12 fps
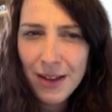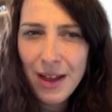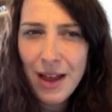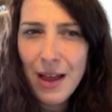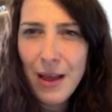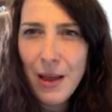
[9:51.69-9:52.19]

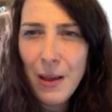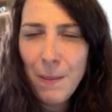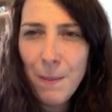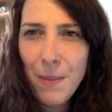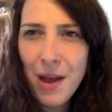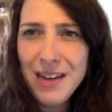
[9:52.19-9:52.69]

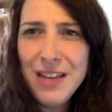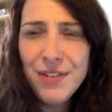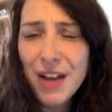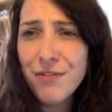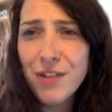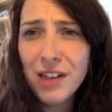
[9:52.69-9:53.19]
And even
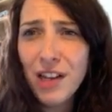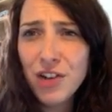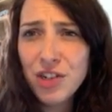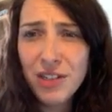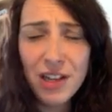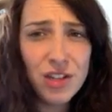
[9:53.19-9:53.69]
if the
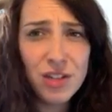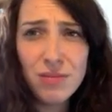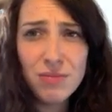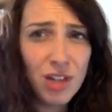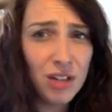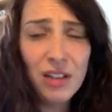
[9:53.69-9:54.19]
clergy did
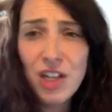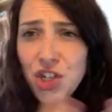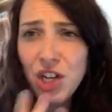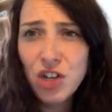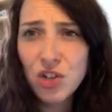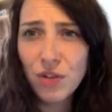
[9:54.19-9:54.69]
suddenly
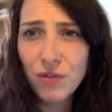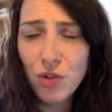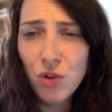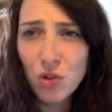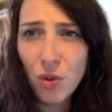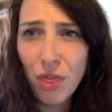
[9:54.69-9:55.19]
change their
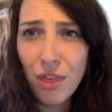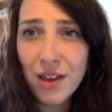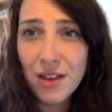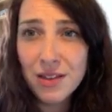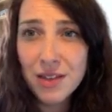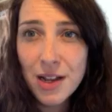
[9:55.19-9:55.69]
views on
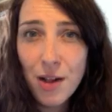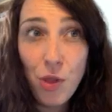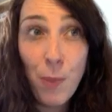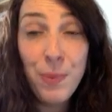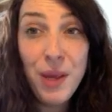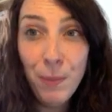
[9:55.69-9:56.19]
things, the
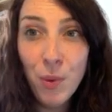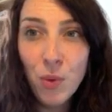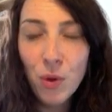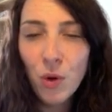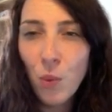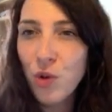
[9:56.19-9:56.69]
people
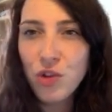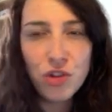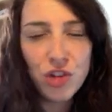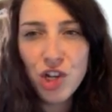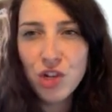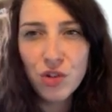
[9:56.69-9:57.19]
wouldn't
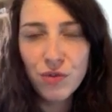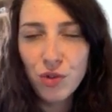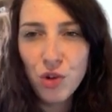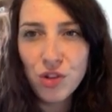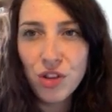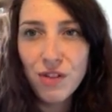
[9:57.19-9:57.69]
change their
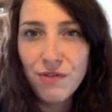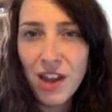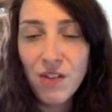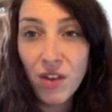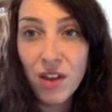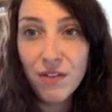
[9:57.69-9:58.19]
views on the divine
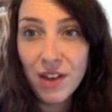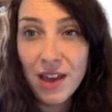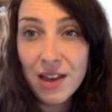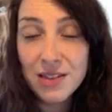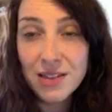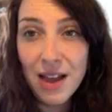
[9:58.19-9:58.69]
right of
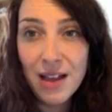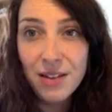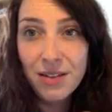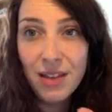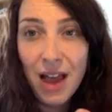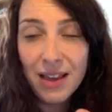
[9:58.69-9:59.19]
kings, and
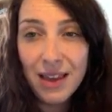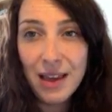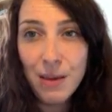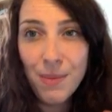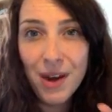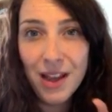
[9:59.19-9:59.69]
that
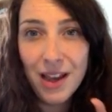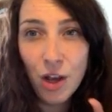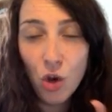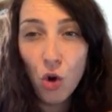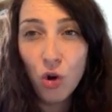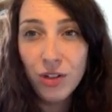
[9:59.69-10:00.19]
king being again a
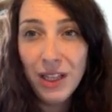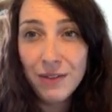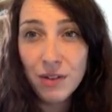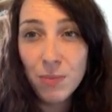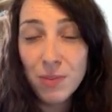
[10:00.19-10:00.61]
God-given